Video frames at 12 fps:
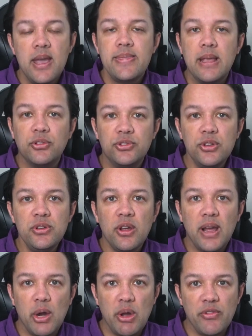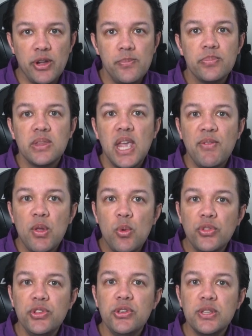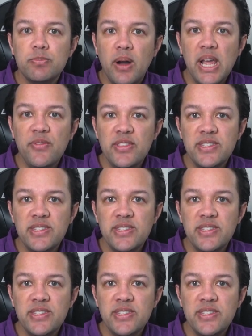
Now, do note, however, if you want to use Python